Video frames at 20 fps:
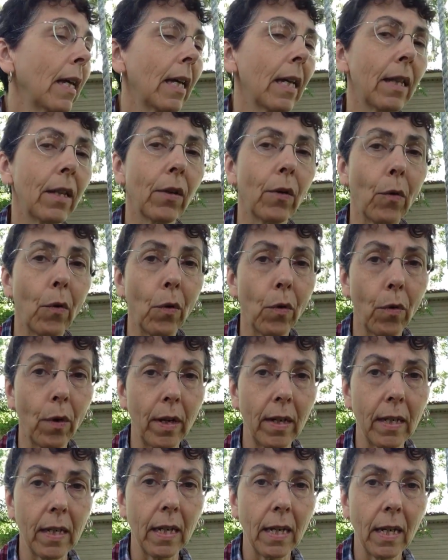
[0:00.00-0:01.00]
And they're going
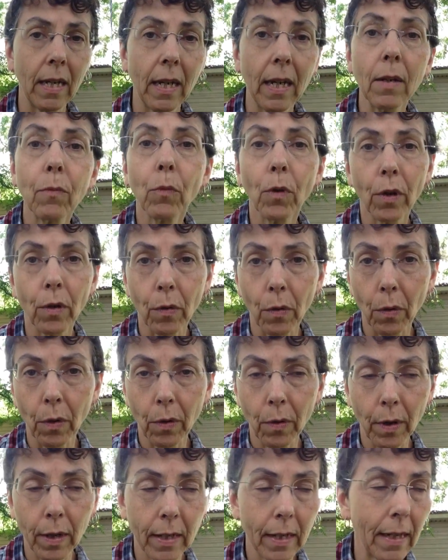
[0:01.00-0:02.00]
crazy, and we're going
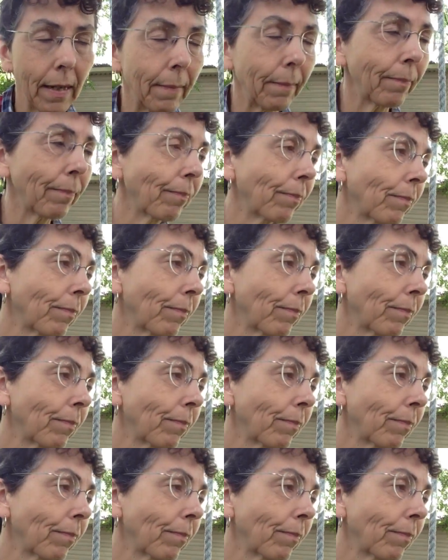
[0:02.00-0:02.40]
crazy.